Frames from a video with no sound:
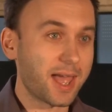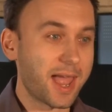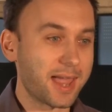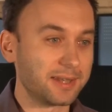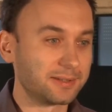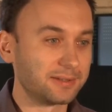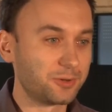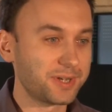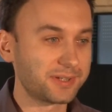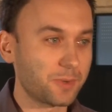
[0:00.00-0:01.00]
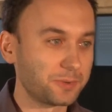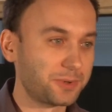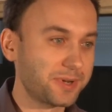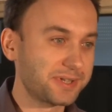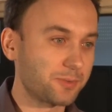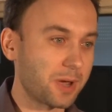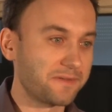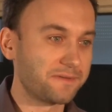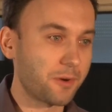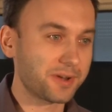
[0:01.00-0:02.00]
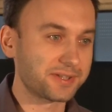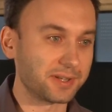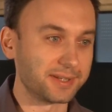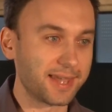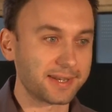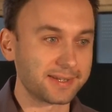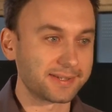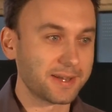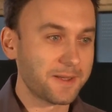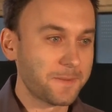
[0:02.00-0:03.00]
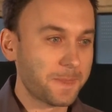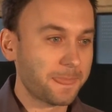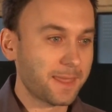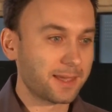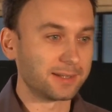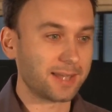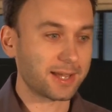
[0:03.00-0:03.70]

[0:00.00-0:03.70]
And one of the reasons why we focused on that is that